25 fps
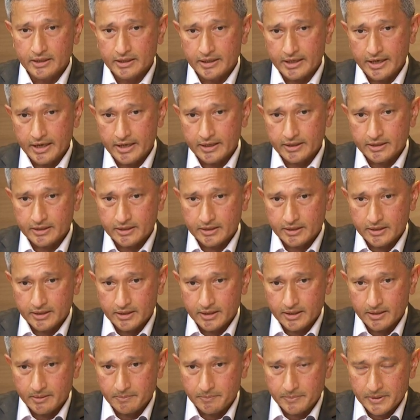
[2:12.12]
that
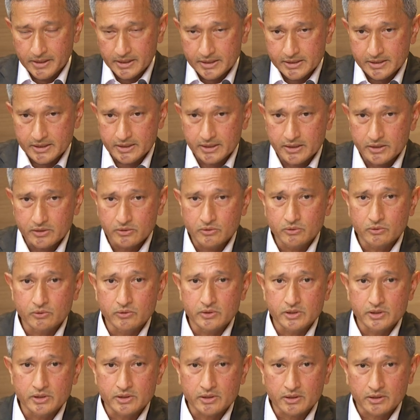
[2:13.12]
a person
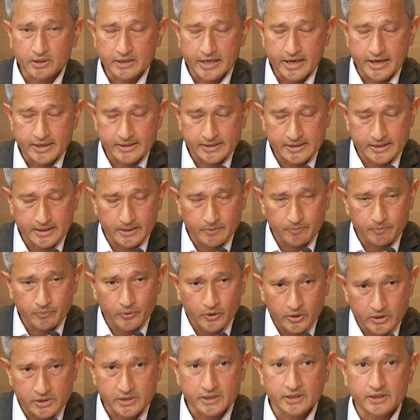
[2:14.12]
who is tested
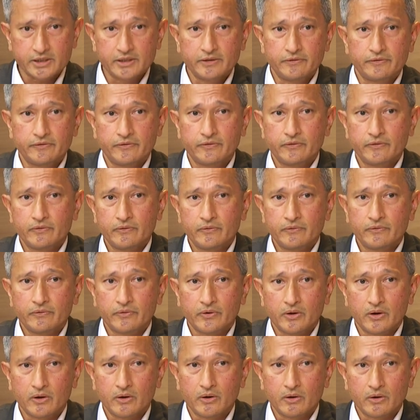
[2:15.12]
positive
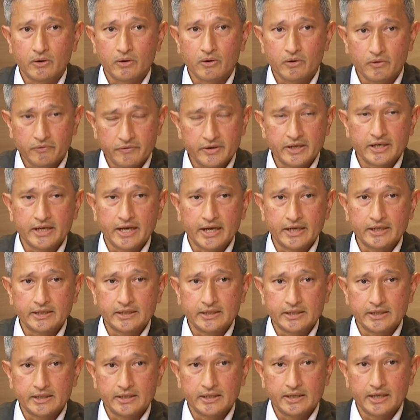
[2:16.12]
for
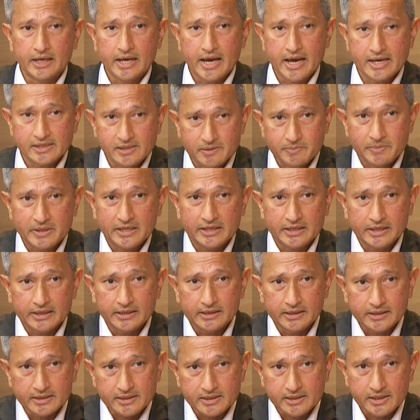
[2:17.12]
COVID-19 has been
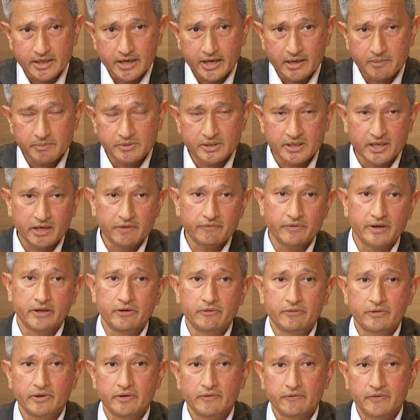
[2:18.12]
in the same
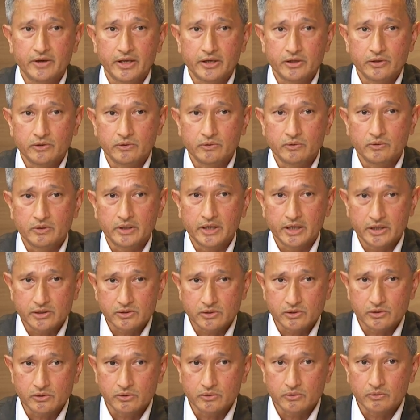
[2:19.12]
SafeEntry venue
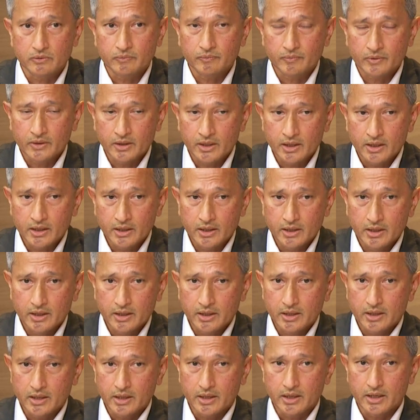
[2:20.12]
as you,
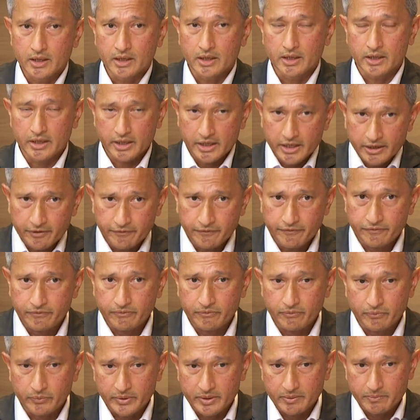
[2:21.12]
uh,
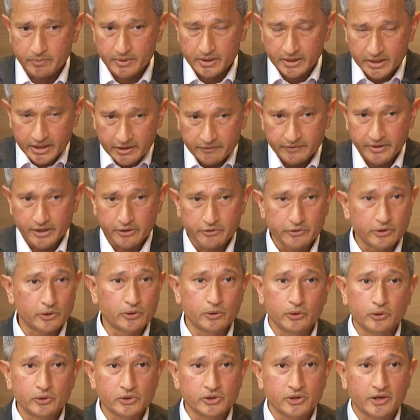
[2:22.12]
if we believe that you're a
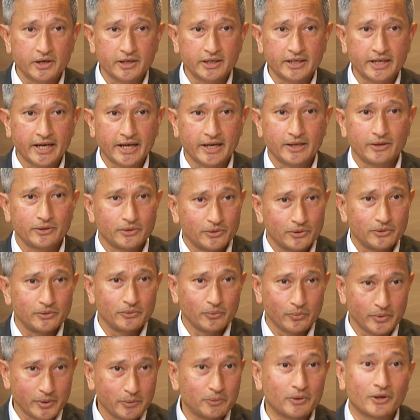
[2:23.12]
close contact,
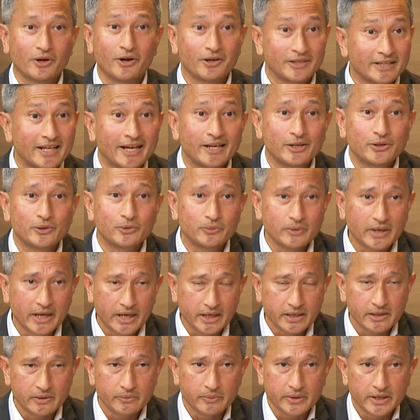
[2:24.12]
we will contact you
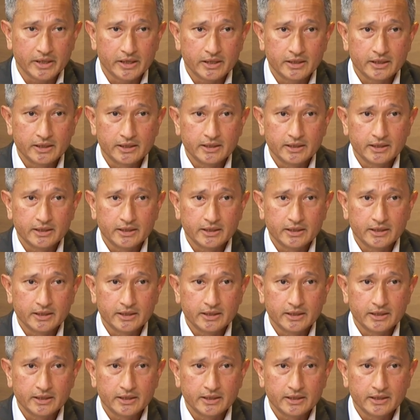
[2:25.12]
anyway.